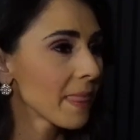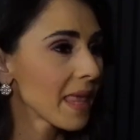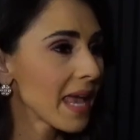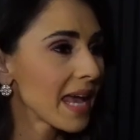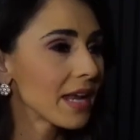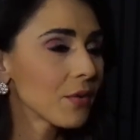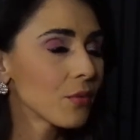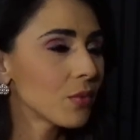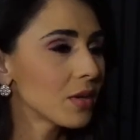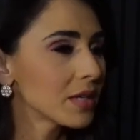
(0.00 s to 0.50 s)

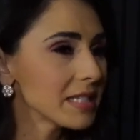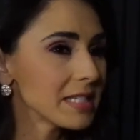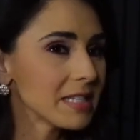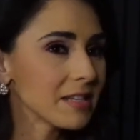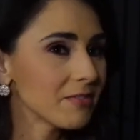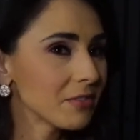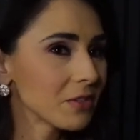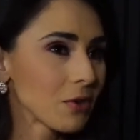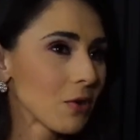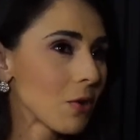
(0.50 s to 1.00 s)
And it wasn't
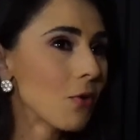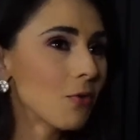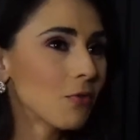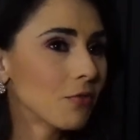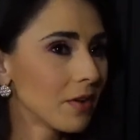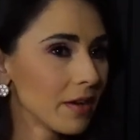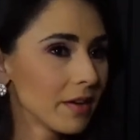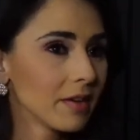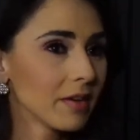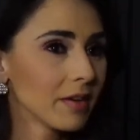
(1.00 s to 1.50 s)
even
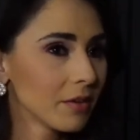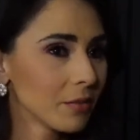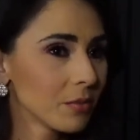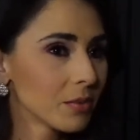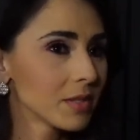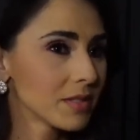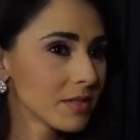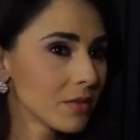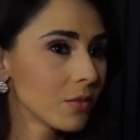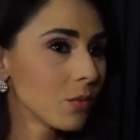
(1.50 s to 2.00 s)
COVID, it
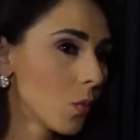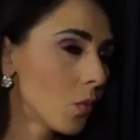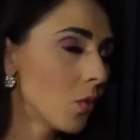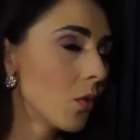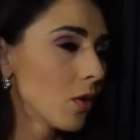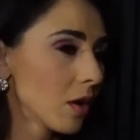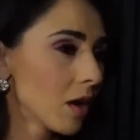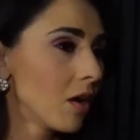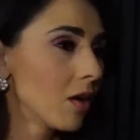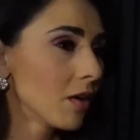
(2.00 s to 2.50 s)
was the
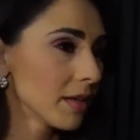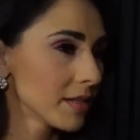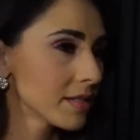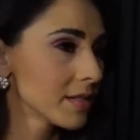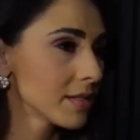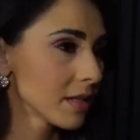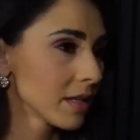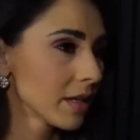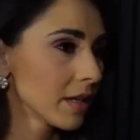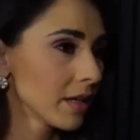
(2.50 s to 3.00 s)
war,
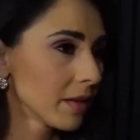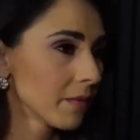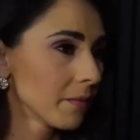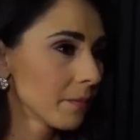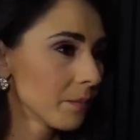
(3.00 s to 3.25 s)
honestly.